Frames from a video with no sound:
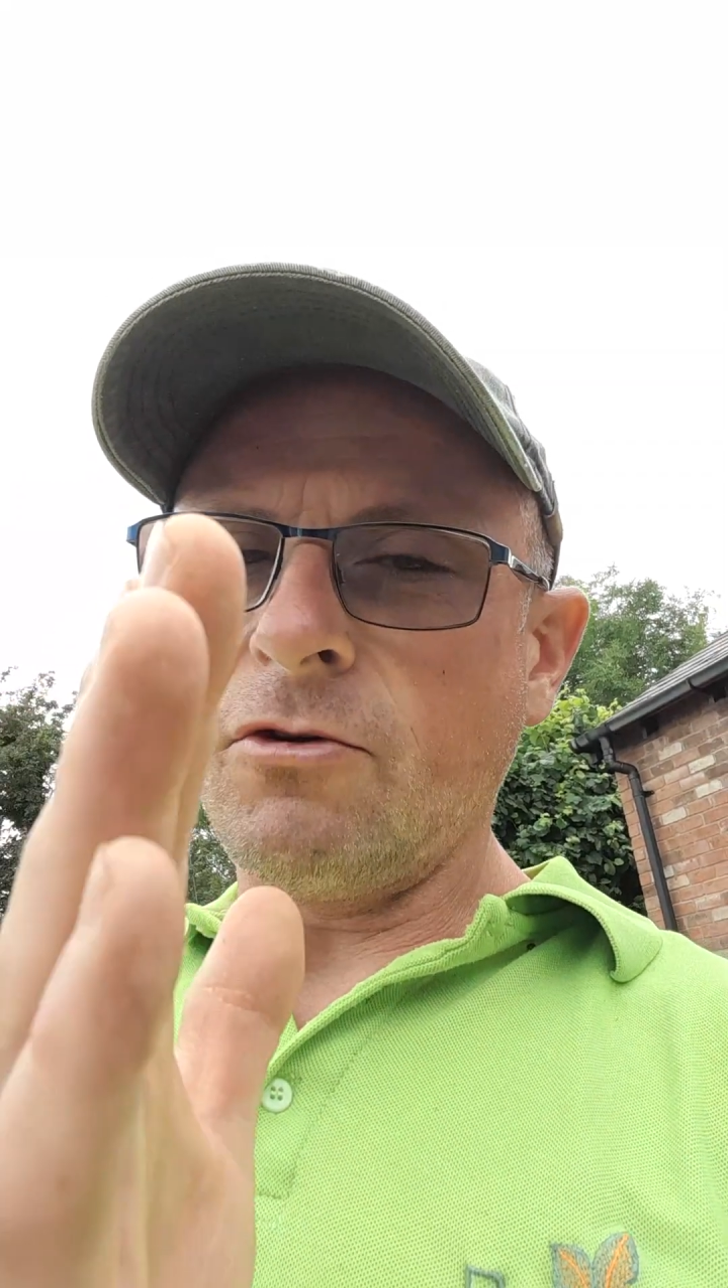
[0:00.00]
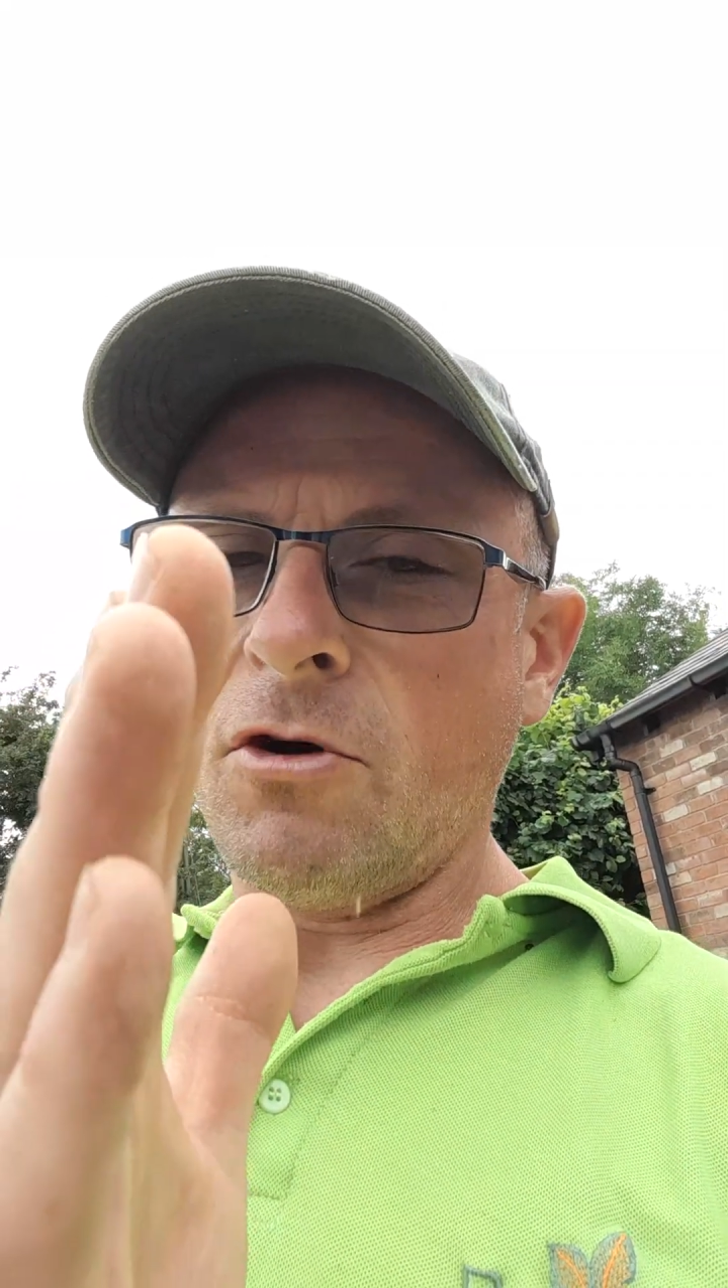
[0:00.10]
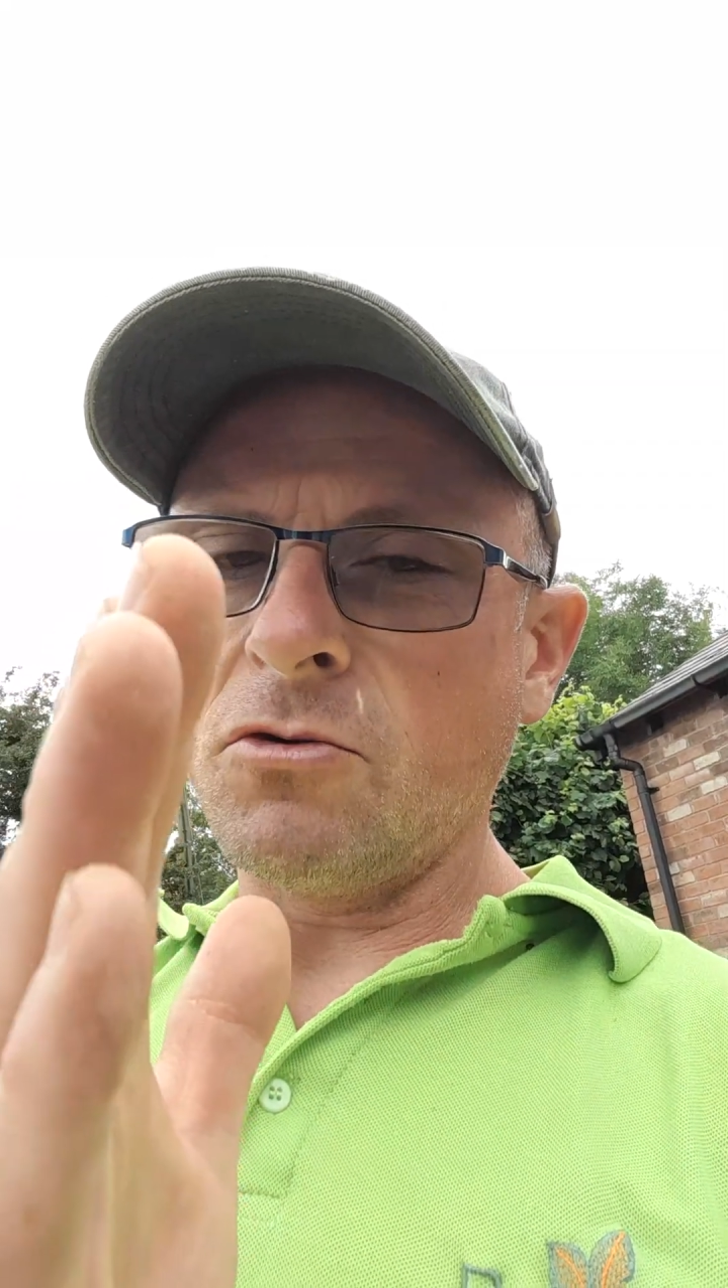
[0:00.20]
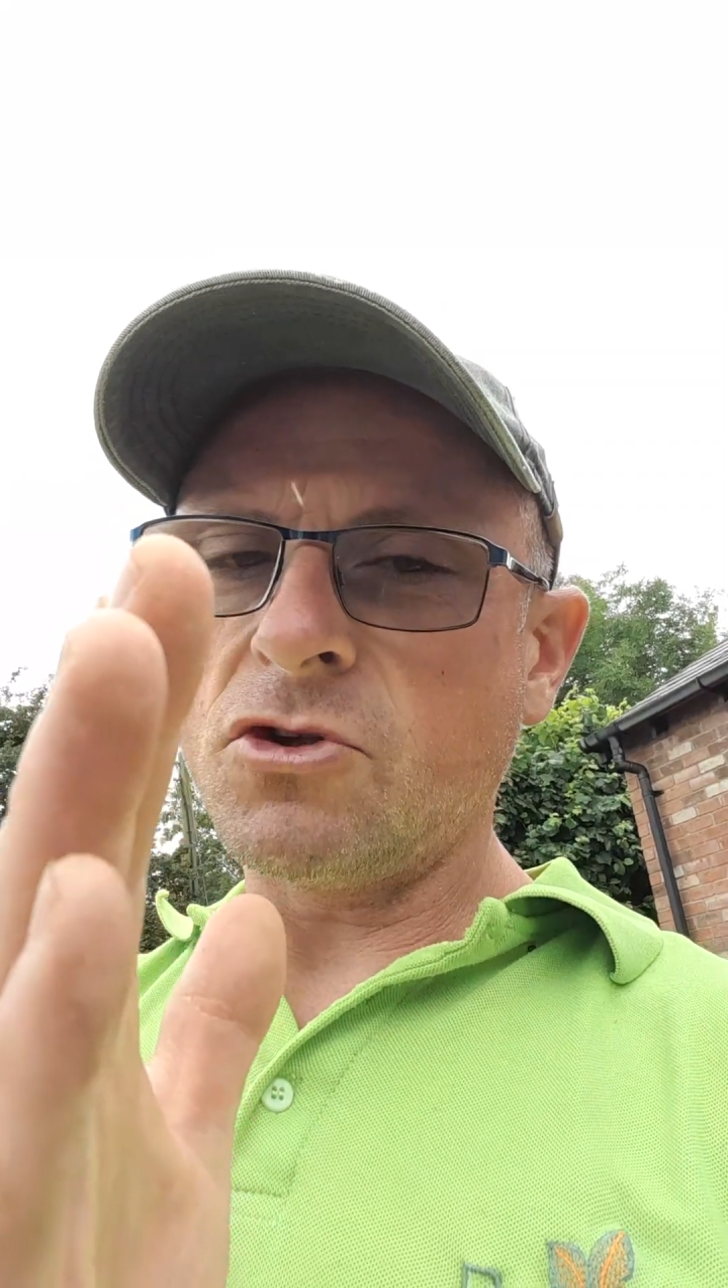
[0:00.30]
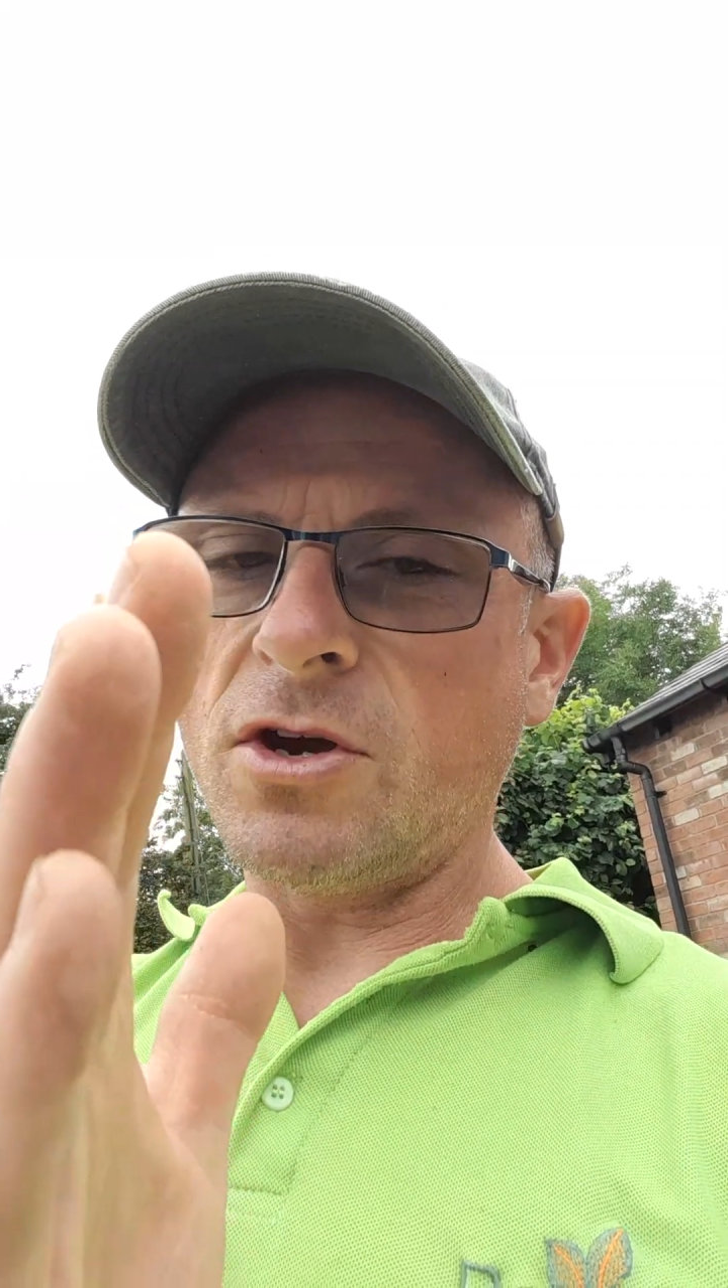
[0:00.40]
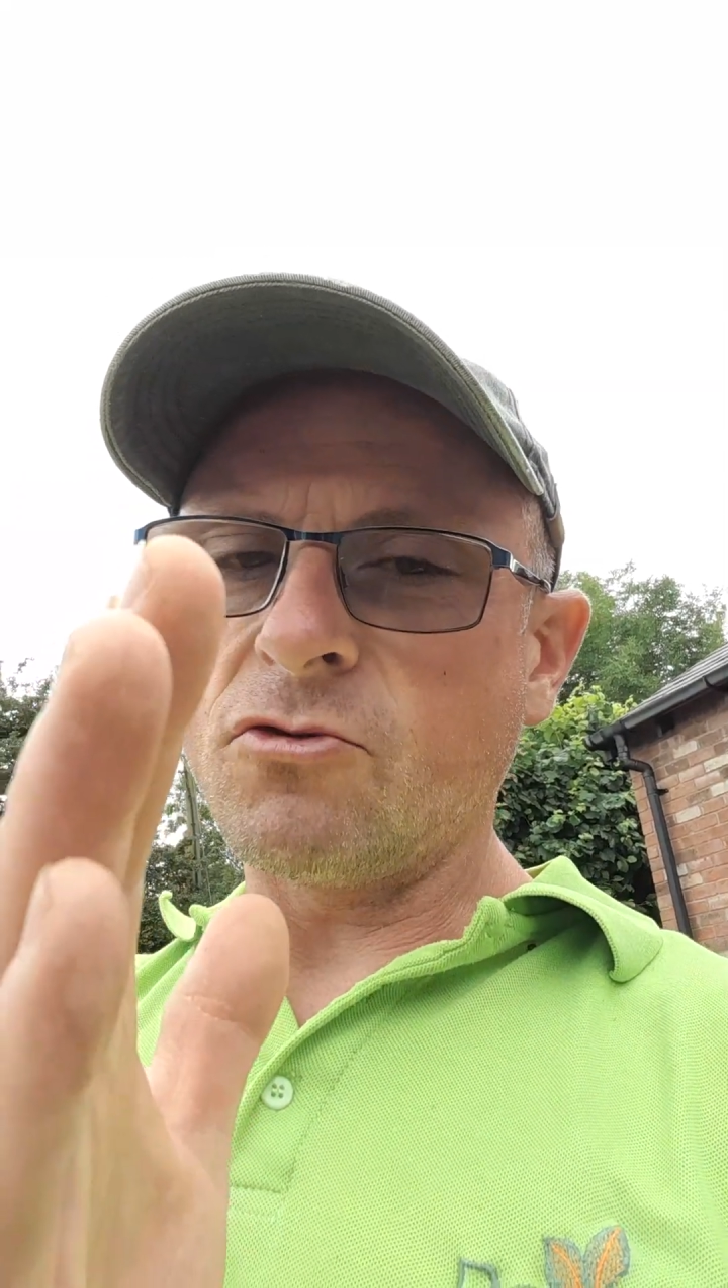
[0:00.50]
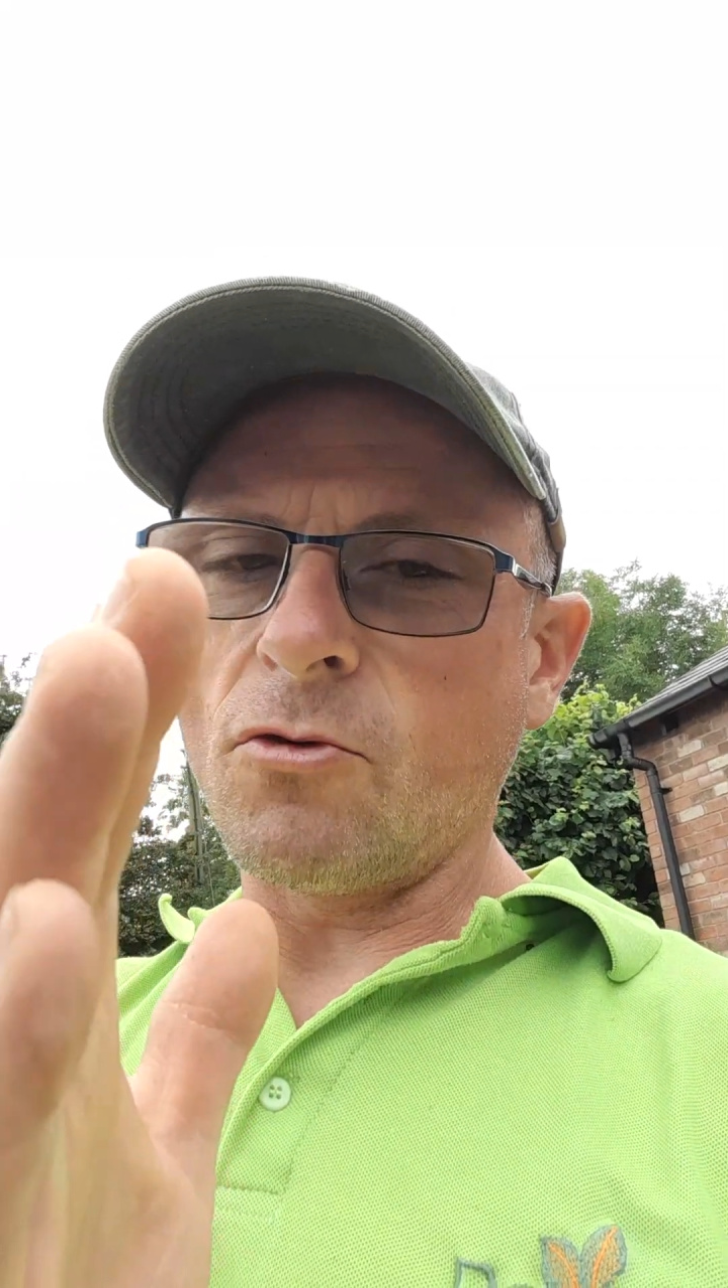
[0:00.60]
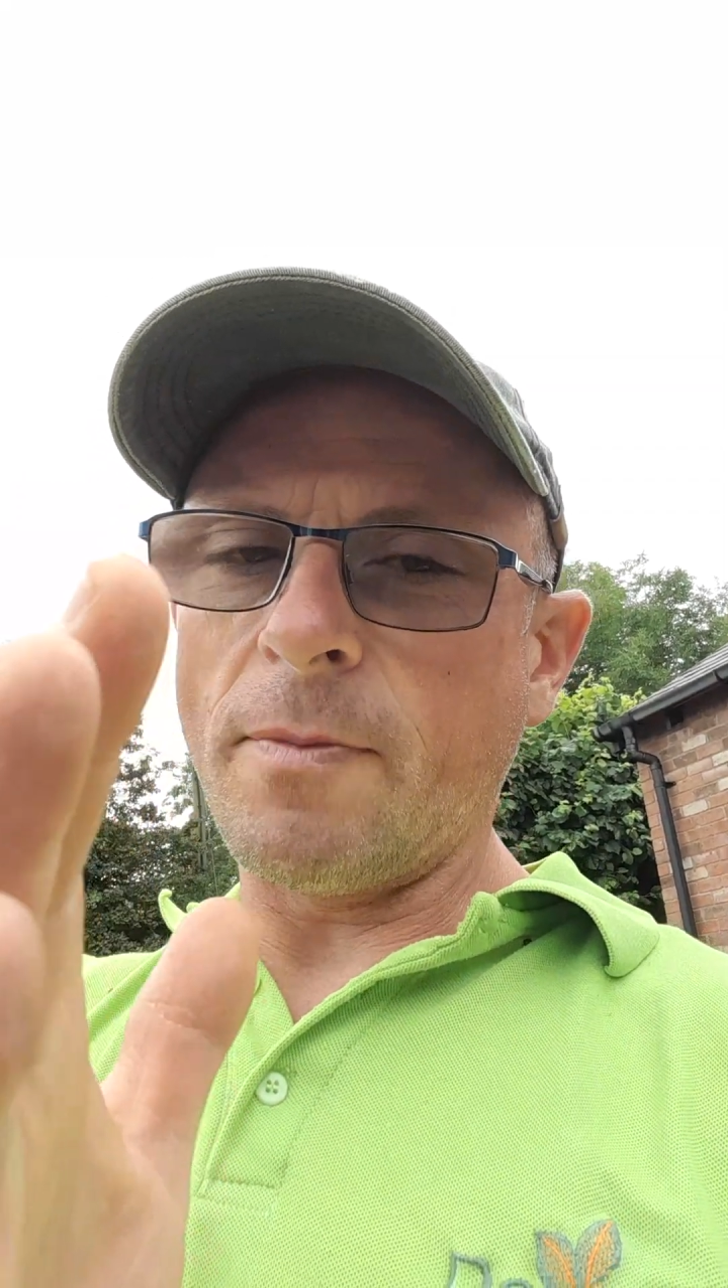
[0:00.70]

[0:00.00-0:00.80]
old schedule